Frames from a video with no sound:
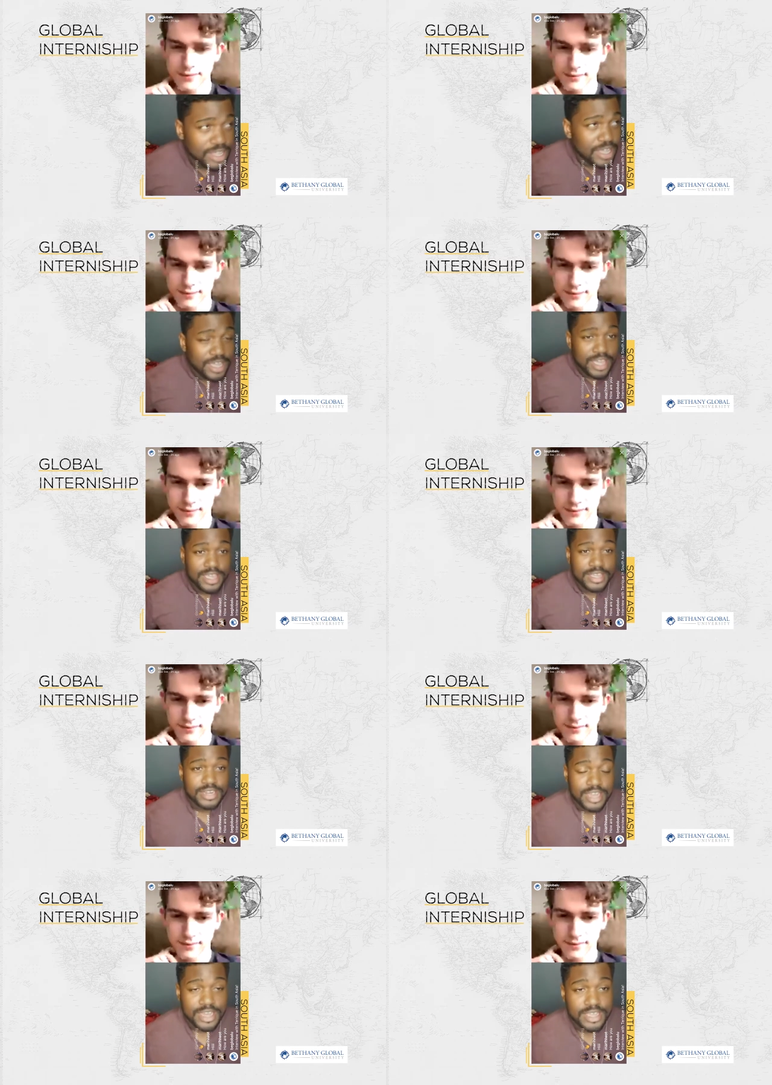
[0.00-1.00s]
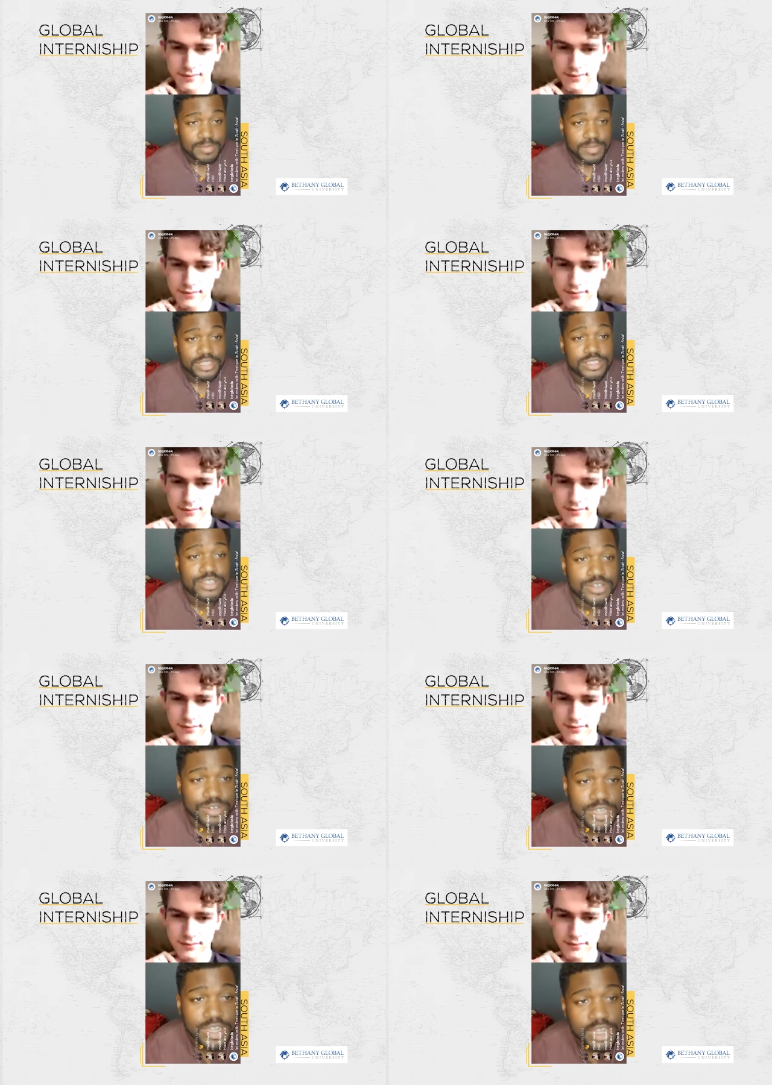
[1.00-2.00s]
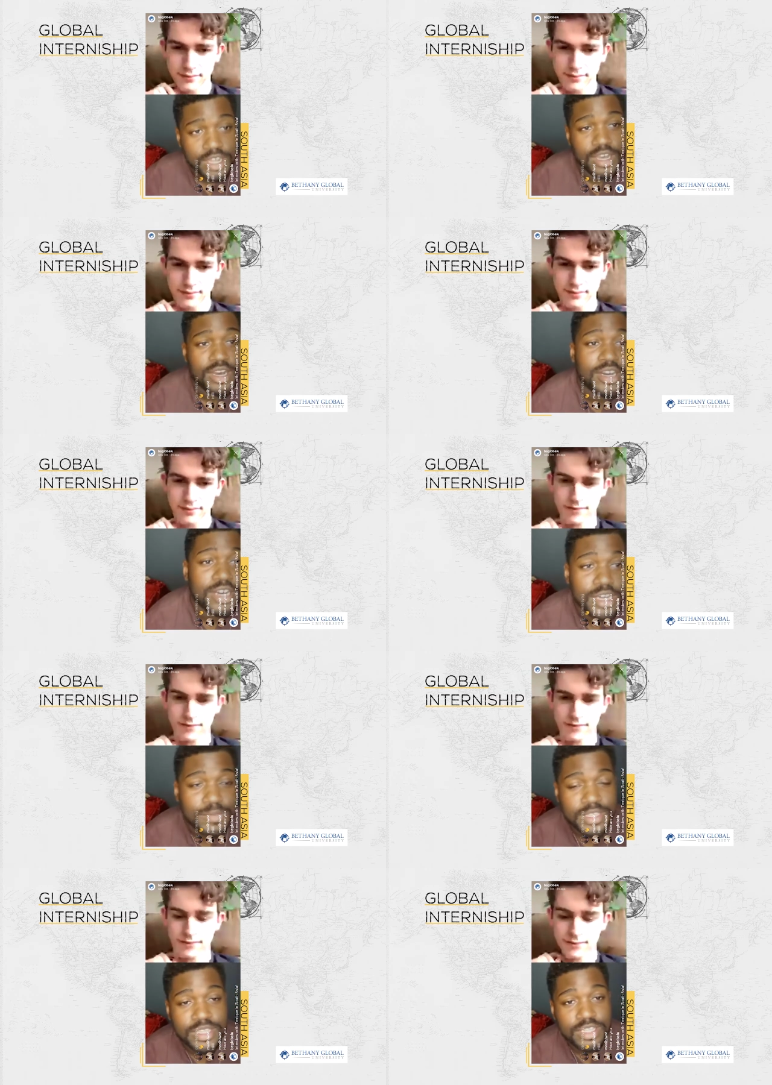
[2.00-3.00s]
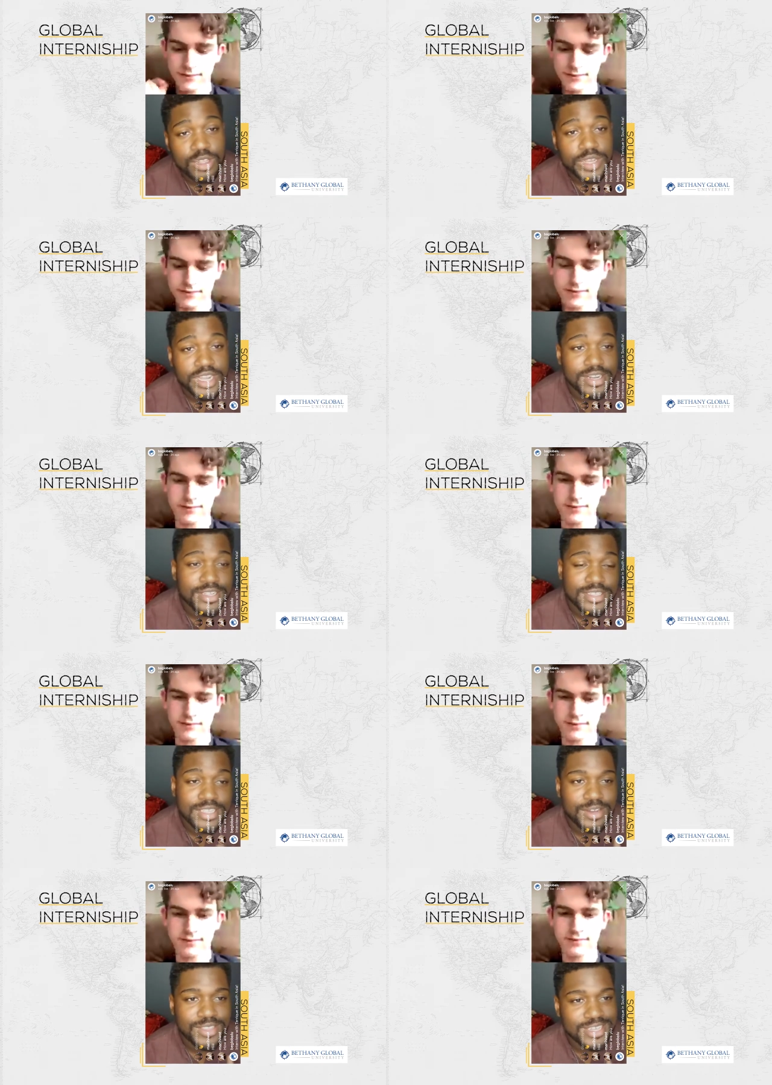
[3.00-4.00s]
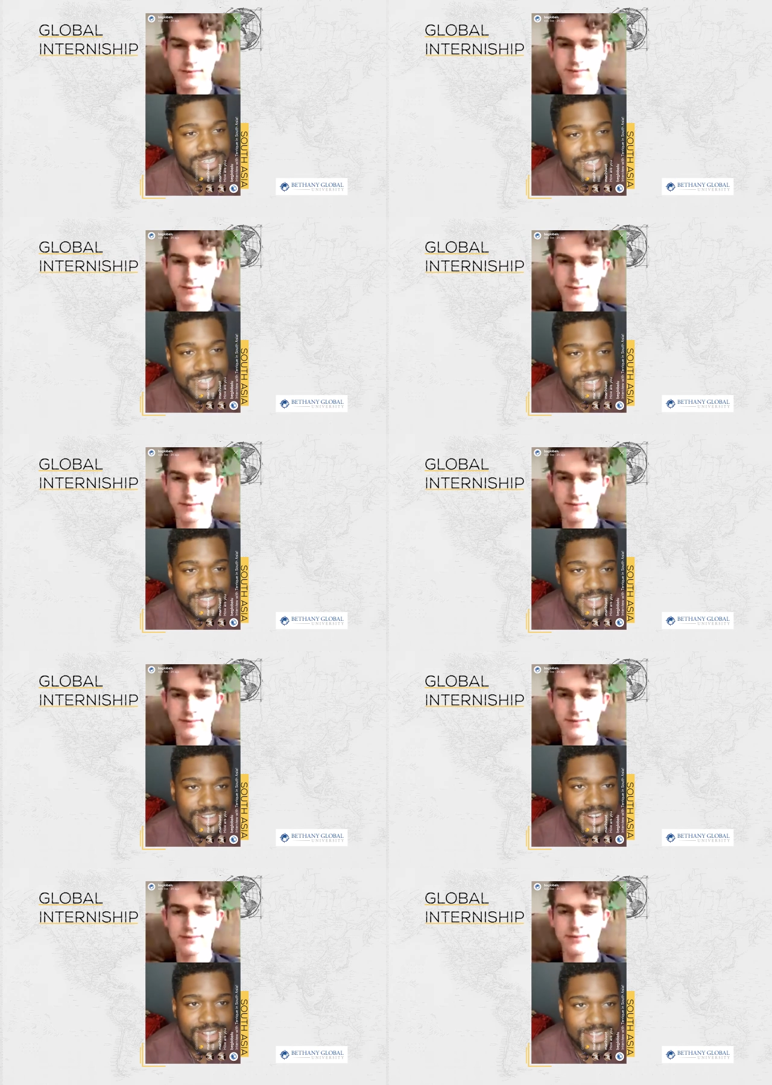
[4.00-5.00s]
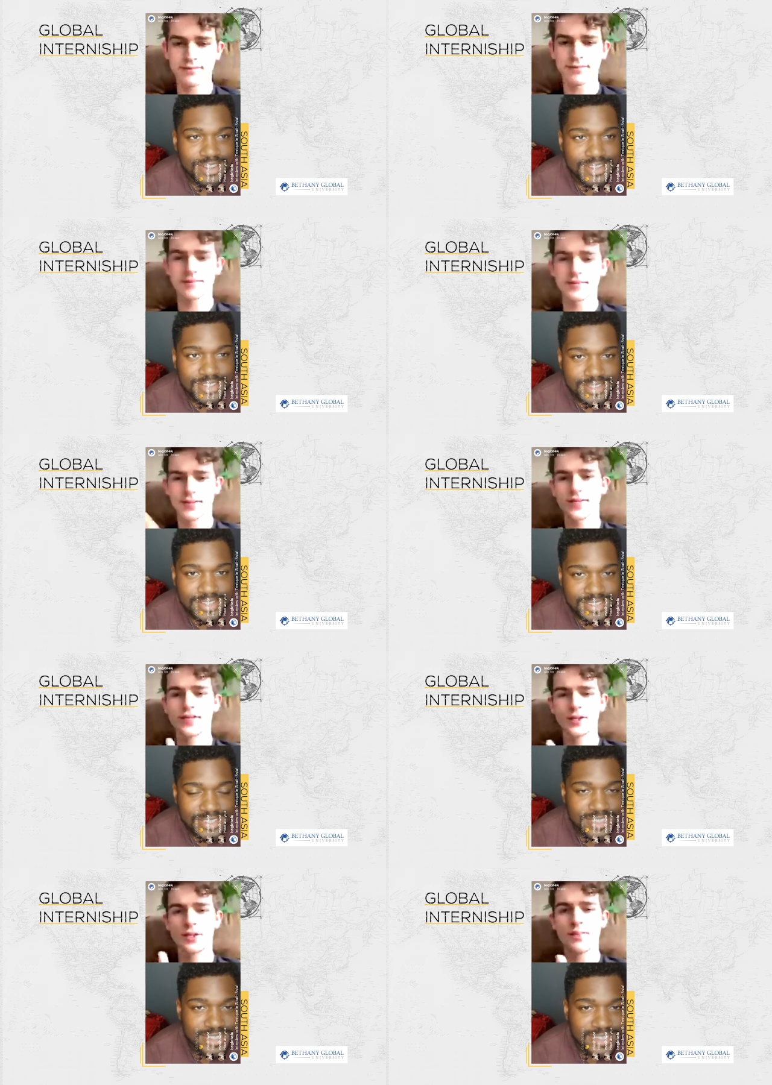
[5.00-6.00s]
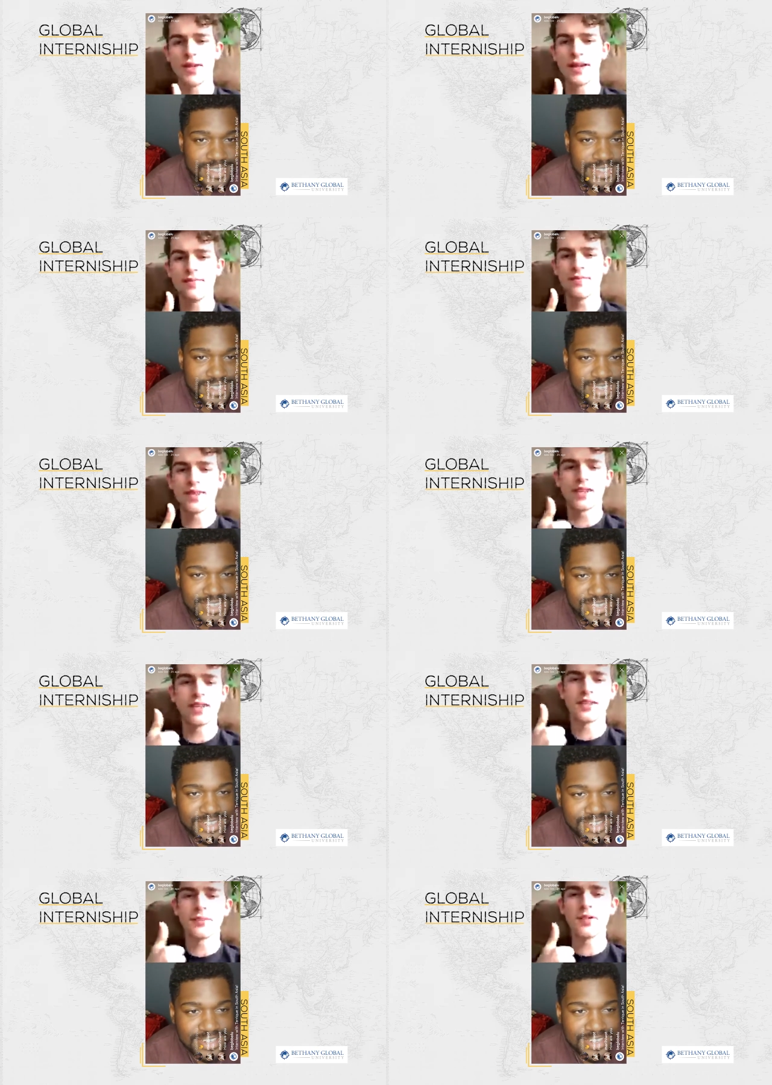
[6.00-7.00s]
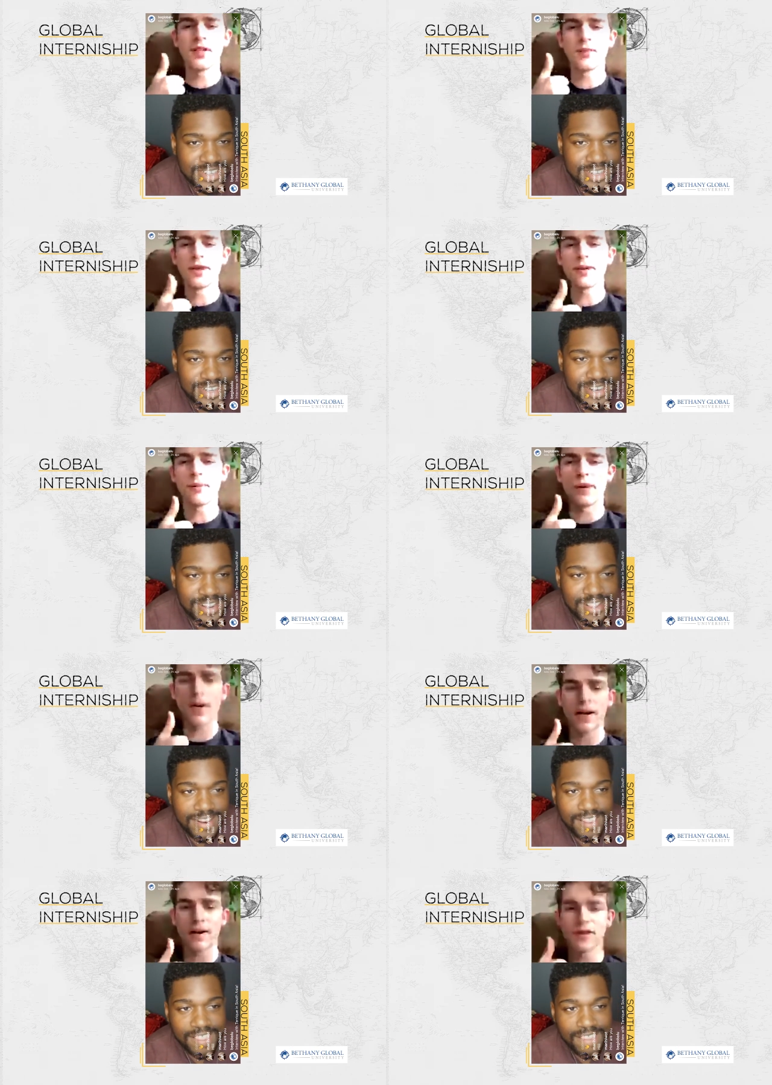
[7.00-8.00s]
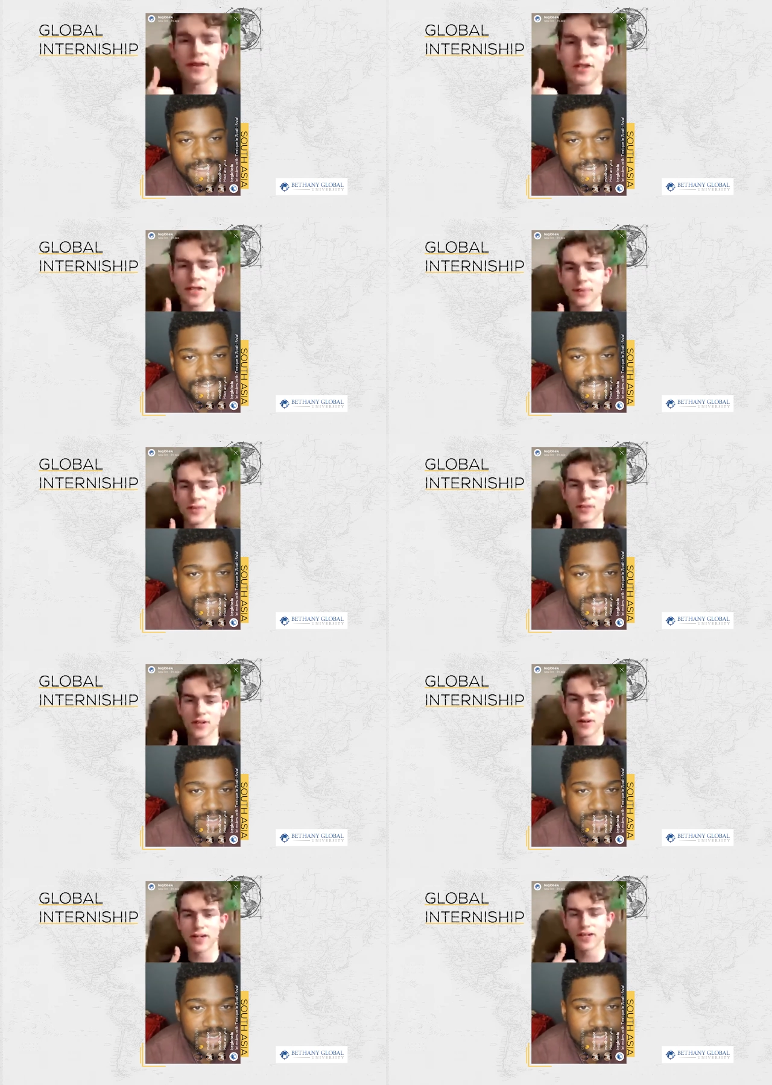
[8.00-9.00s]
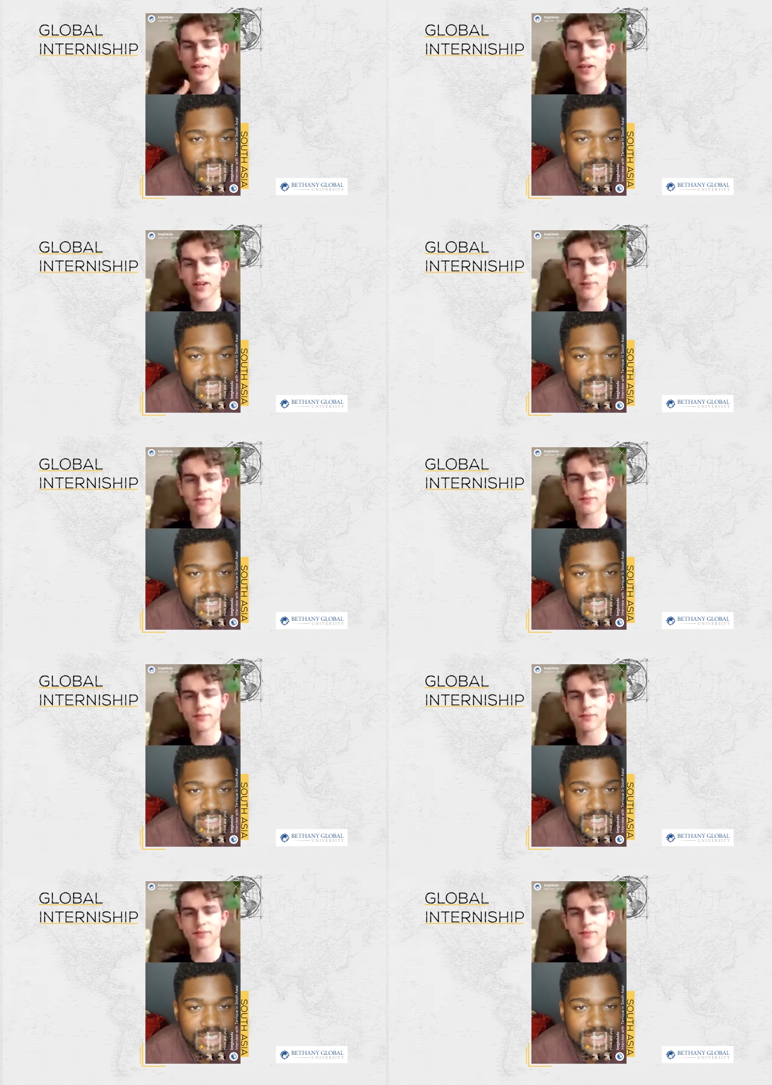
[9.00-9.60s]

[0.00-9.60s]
Speaker 1: and I am an intern, um, eh, located in South Asia. Sweet
Speaker 2: man tell me a little bit about how your adjustments going um, with